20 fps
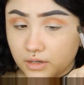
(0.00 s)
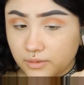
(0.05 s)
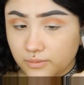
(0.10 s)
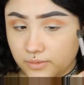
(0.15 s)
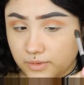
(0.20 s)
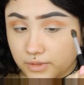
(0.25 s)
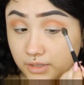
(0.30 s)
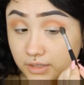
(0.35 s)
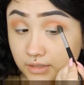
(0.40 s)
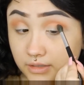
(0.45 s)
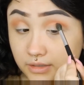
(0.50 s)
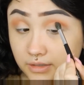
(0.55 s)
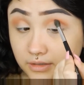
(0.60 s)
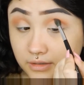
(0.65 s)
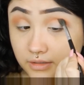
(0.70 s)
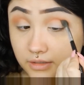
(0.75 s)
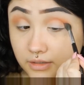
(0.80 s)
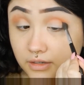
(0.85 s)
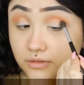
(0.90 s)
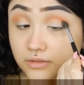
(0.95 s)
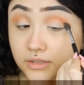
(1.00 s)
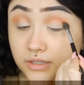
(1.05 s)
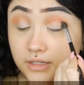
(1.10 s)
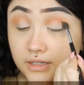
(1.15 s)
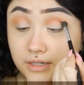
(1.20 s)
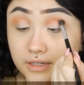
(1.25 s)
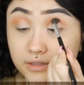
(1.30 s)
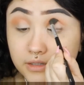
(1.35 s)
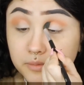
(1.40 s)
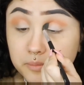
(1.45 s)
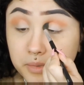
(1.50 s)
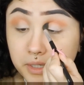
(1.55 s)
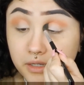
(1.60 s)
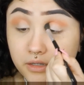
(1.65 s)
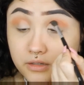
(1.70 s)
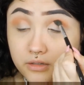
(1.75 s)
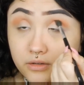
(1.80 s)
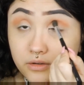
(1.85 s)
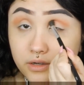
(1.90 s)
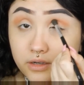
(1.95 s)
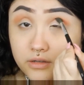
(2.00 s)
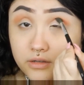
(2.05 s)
I really didn't think I was gonna like this palette, you